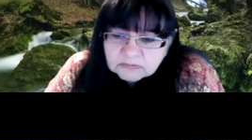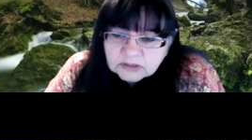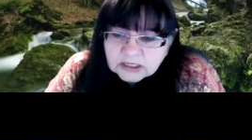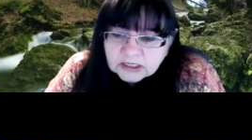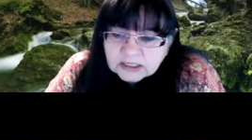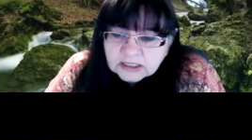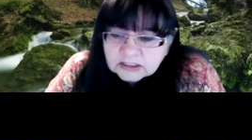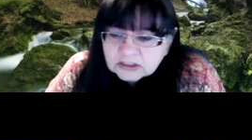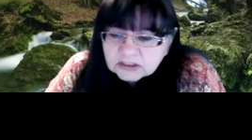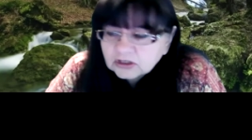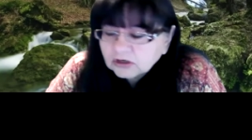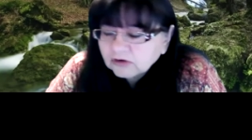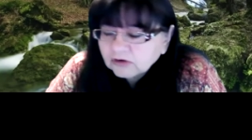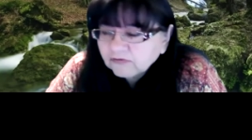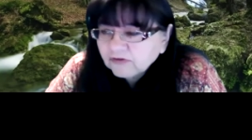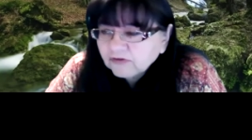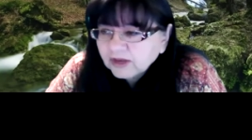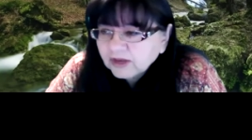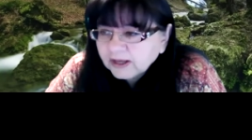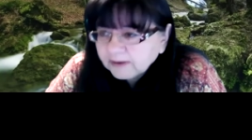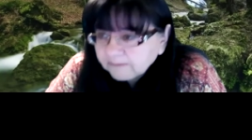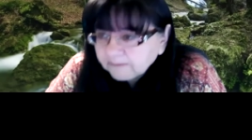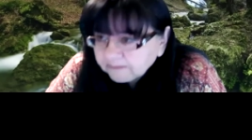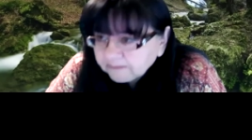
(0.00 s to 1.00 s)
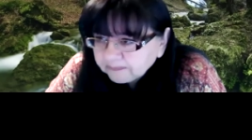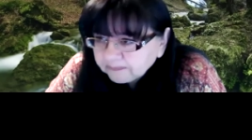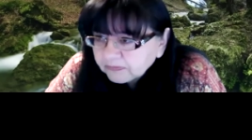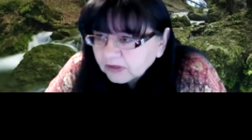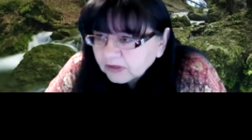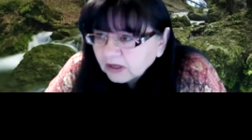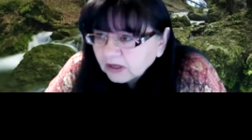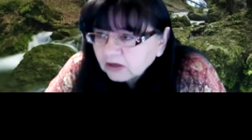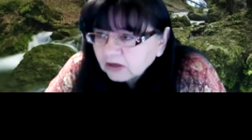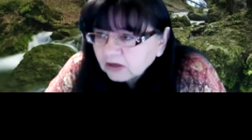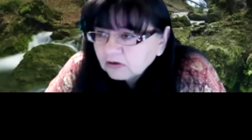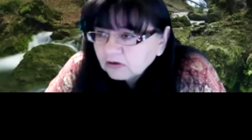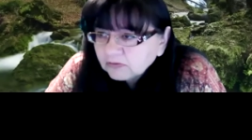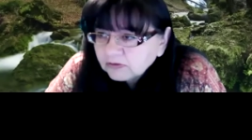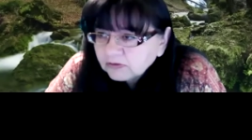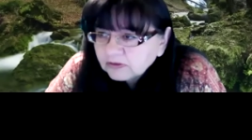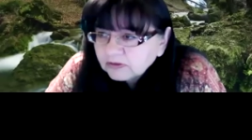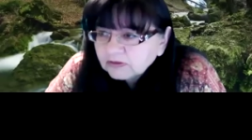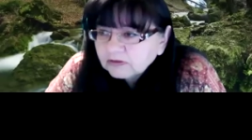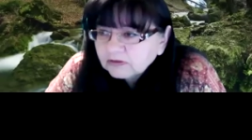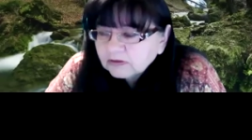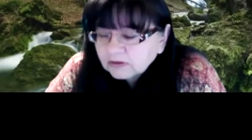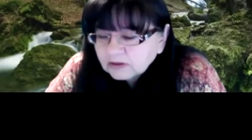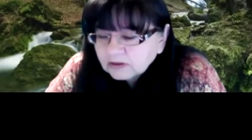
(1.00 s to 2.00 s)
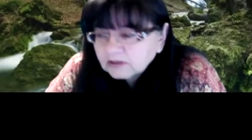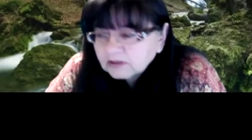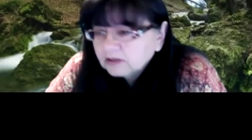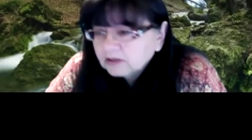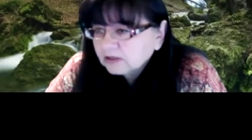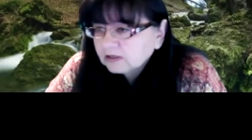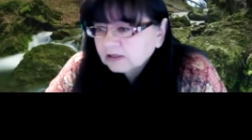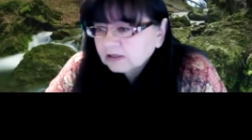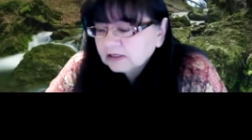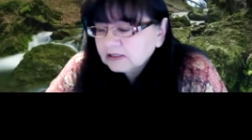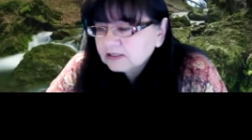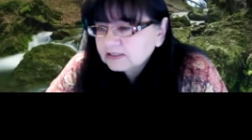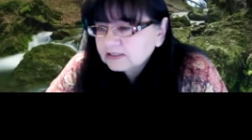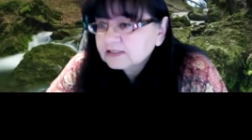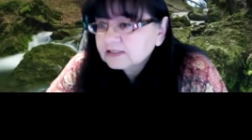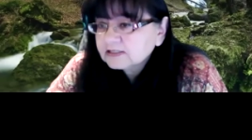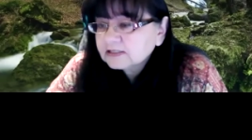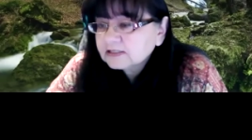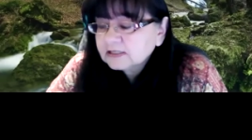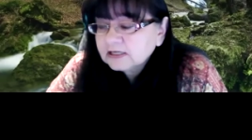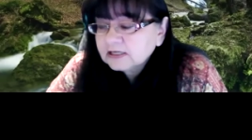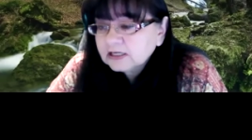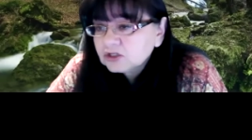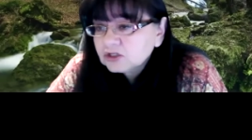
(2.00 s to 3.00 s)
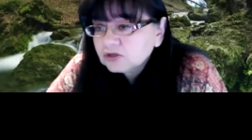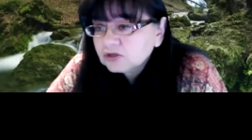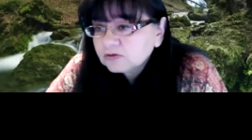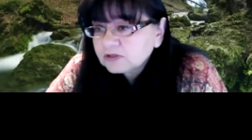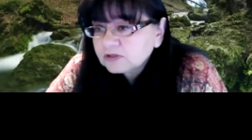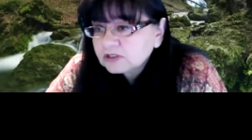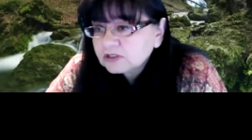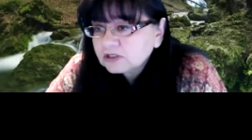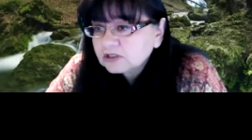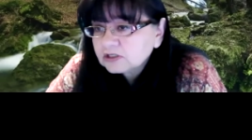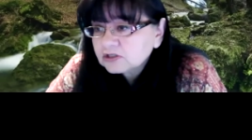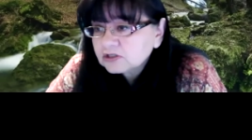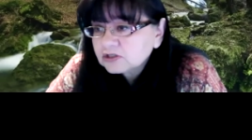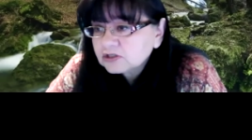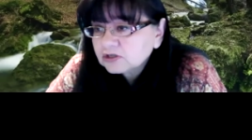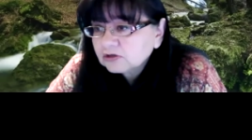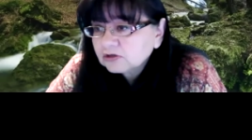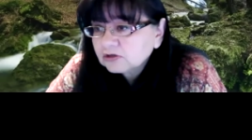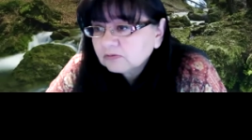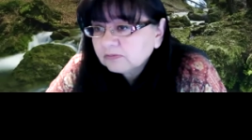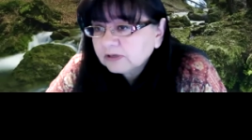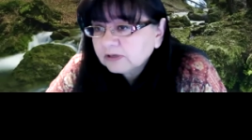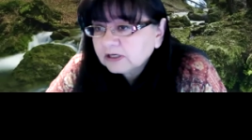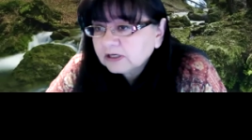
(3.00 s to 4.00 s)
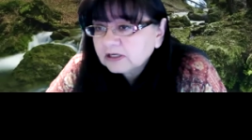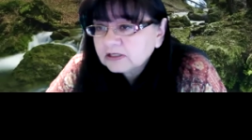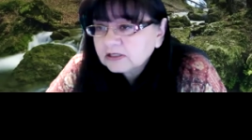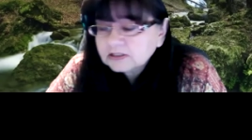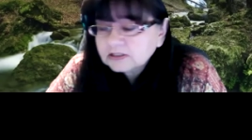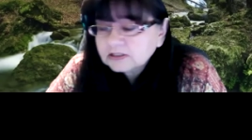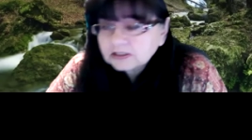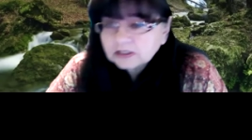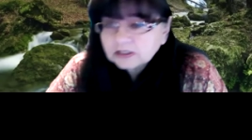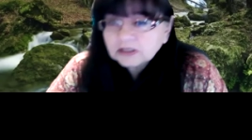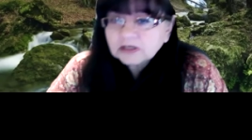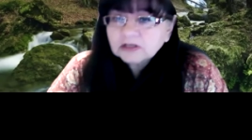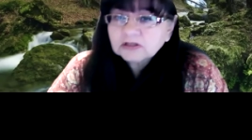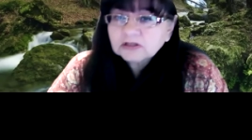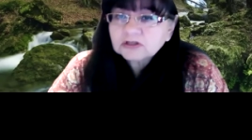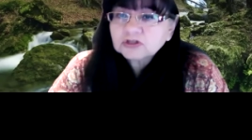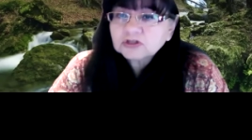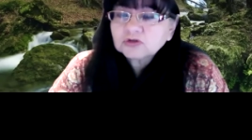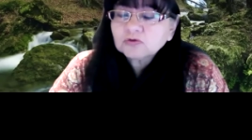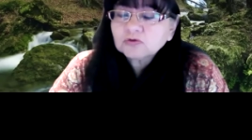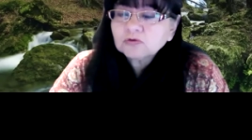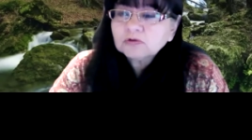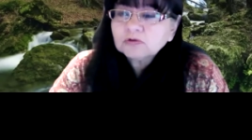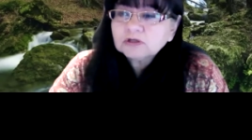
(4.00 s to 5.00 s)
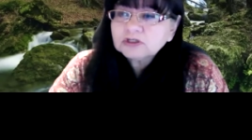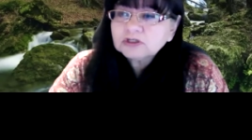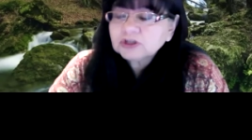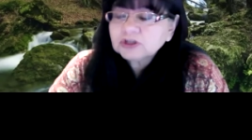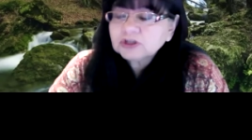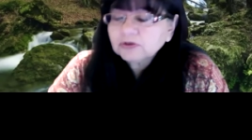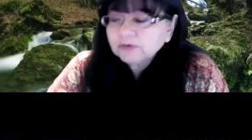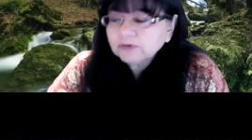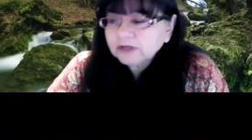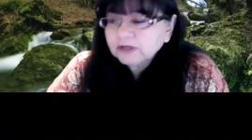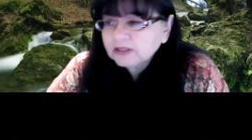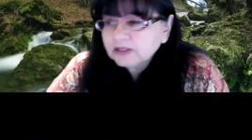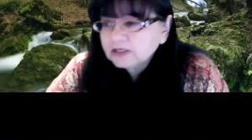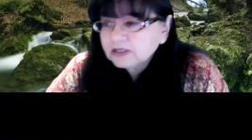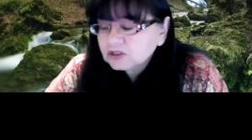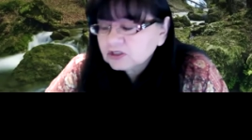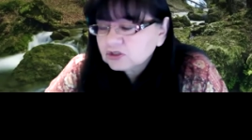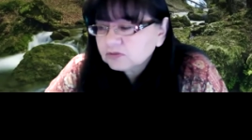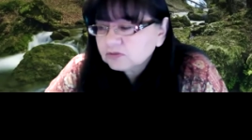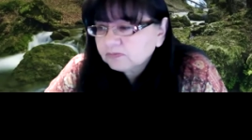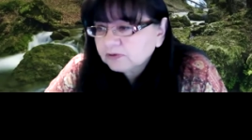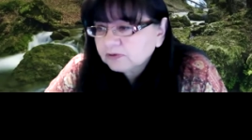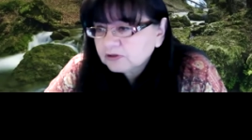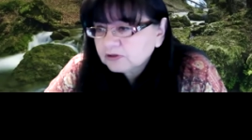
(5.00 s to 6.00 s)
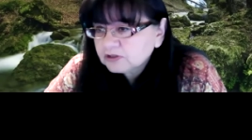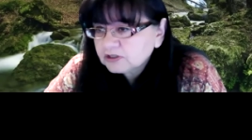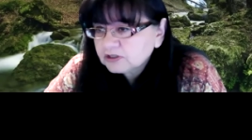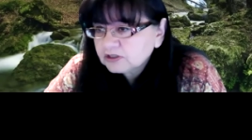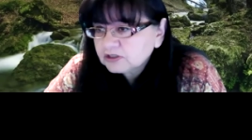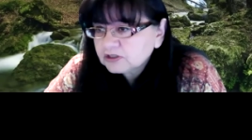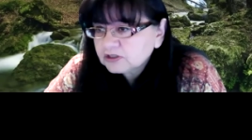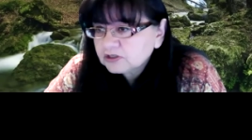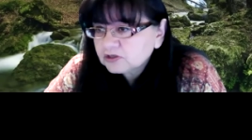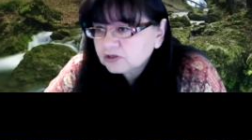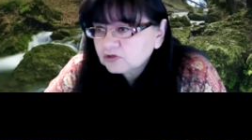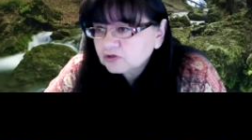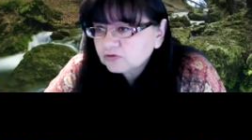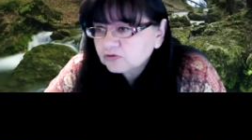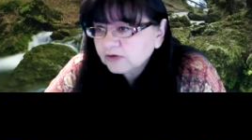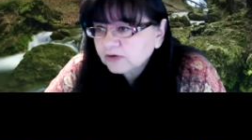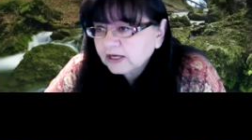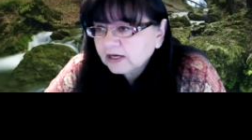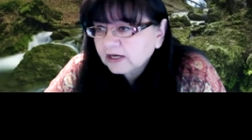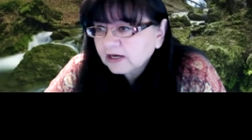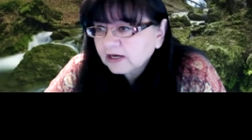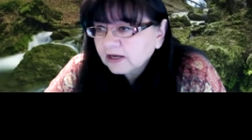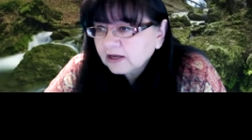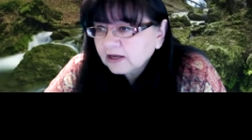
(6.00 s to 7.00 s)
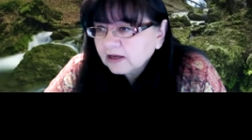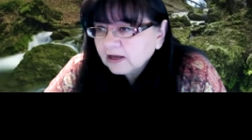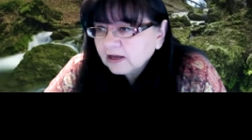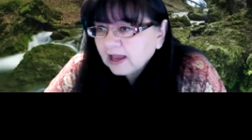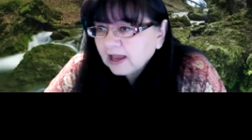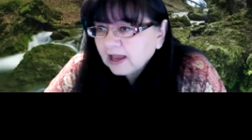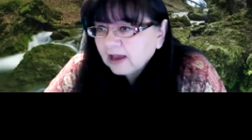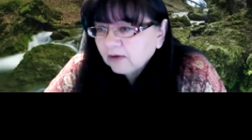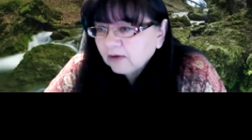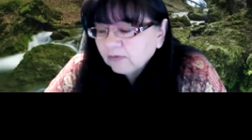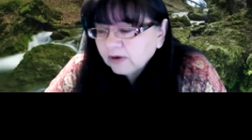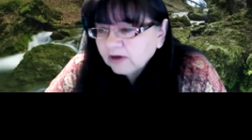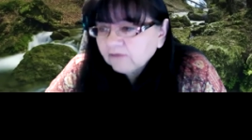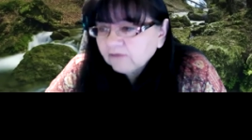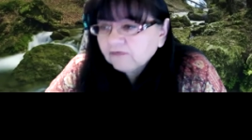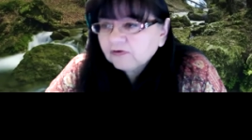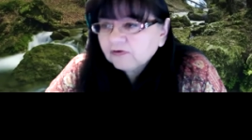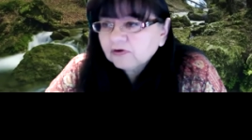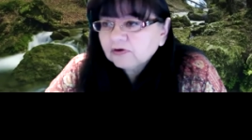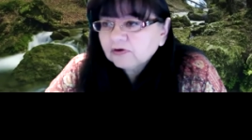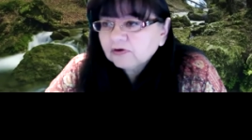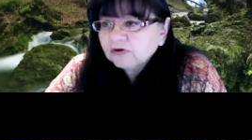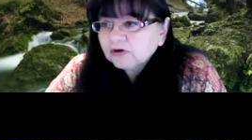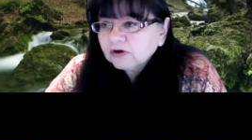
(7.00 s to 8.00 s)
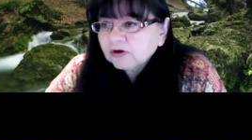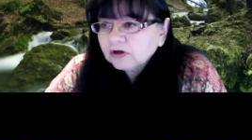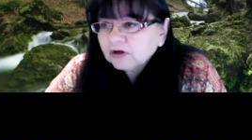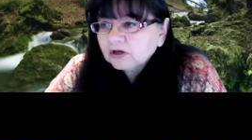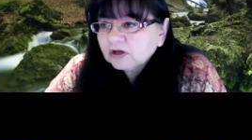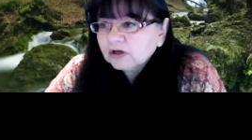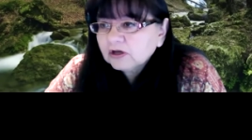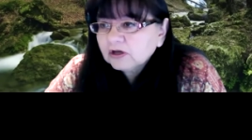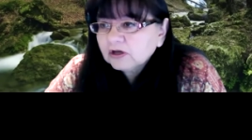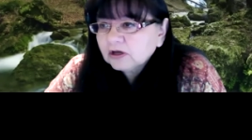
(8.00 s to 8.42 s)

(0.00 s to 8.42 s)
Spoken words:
needs survey, you know, this is an issue, it's a concern because the school is showing this persistence rate. However,